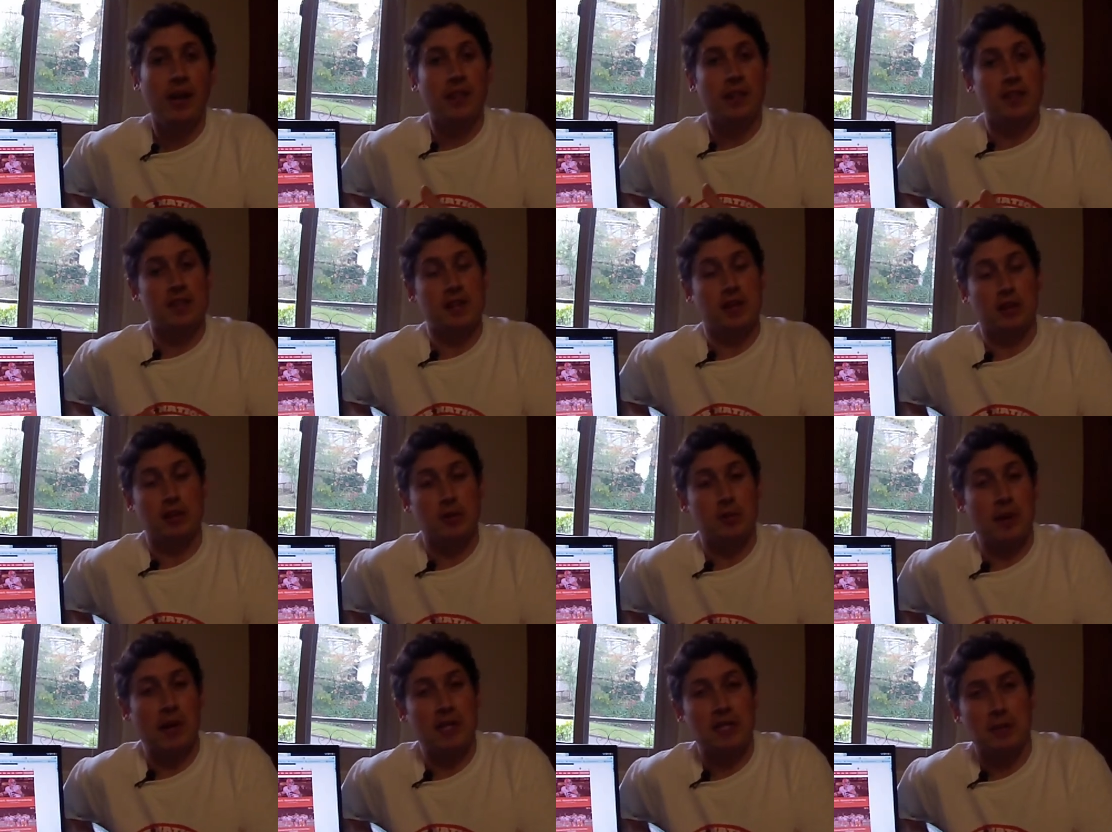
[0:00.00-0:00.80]
the
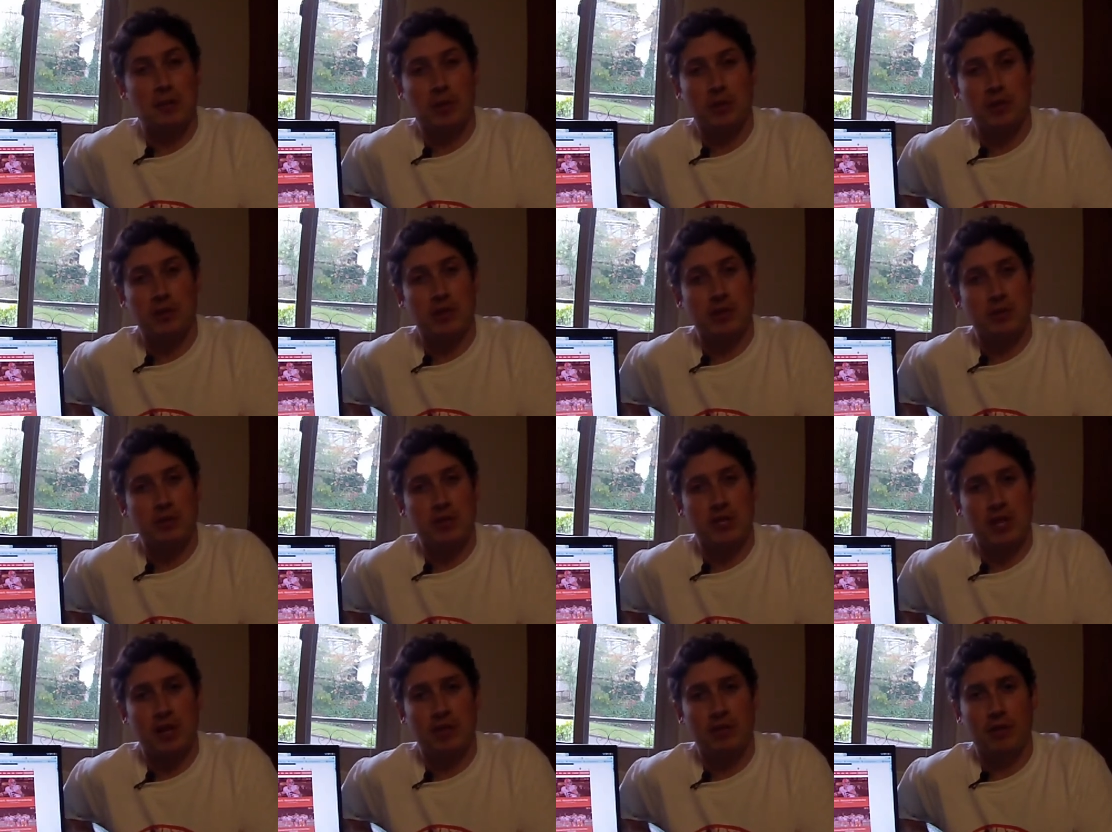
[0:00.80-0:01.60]
Syracuse basketball team
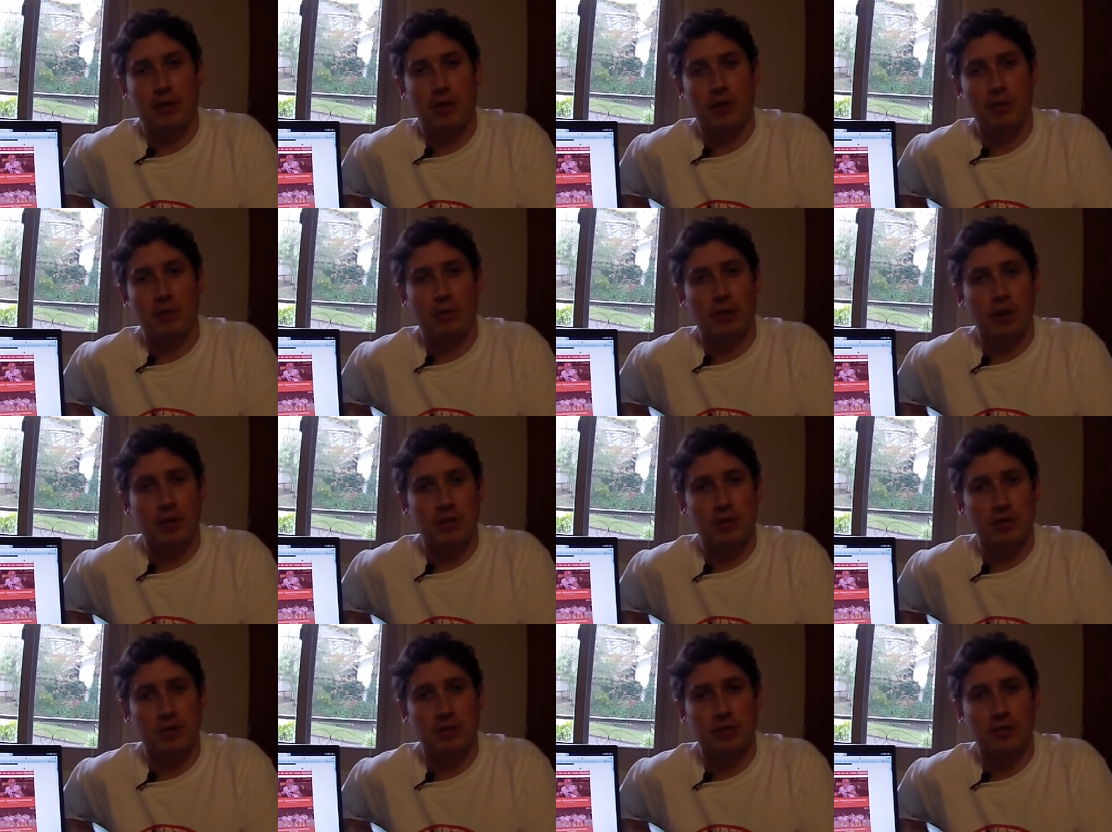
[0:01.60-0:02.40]
just had a very
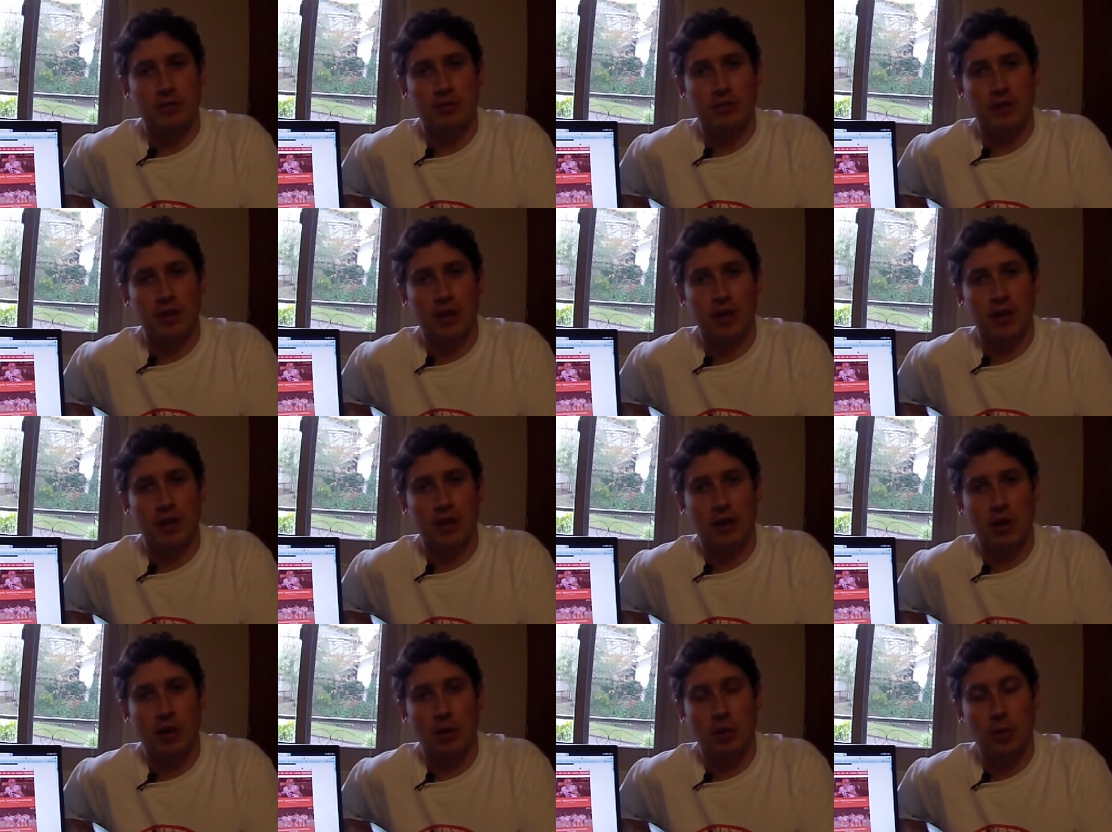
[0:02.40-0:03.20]
impressive
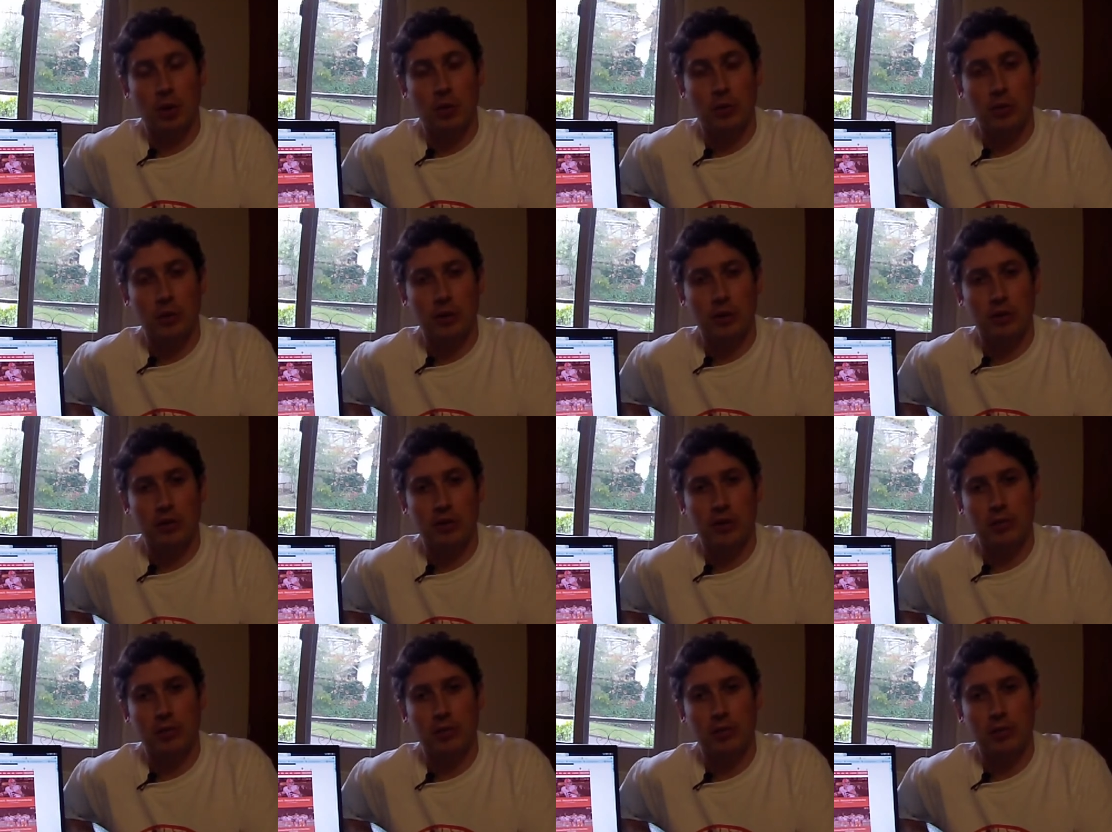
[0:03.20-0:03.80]
home opener.